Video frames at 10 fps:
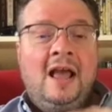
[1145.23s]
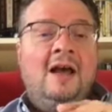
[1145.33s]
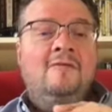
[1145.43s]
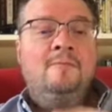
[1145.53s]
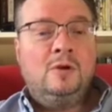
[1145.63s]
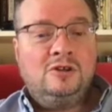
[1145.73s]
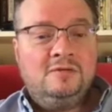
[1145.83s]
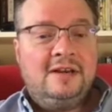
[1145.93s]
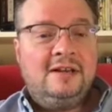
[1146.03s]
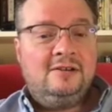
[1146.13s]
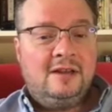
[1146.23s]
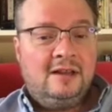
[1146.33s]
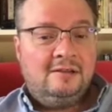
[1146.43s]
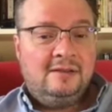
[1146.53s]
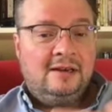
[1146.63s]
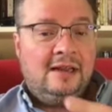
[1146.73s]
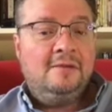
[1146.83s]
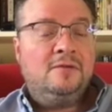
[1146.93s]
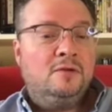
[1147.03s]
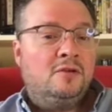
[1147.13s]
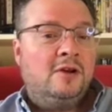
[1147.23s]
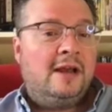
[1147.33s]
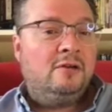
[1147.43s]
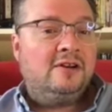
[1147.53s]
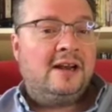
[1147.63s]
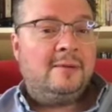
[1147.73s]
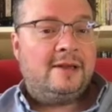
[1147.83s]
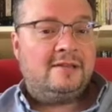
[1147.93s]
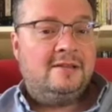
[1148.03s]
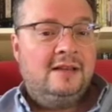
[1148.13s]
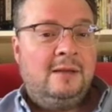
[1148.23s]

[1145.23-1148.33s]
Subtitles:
have much of an influence on aerodynamics?